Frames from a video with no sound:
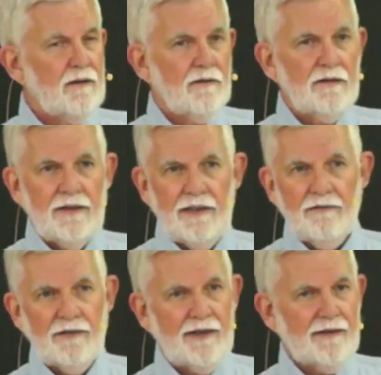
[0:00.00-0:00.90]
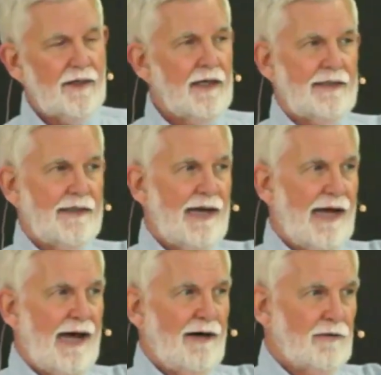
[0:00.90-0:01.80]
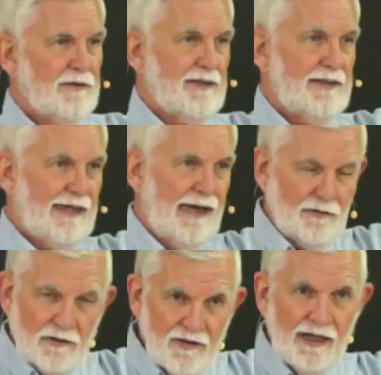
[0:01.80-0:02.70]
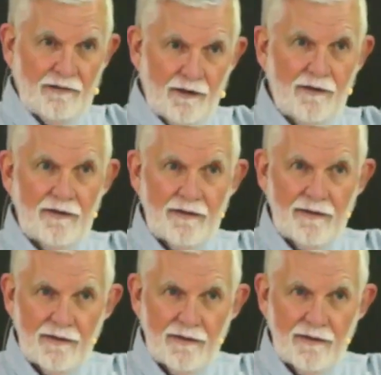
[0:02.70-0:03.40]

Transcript: You know, even like an out outsider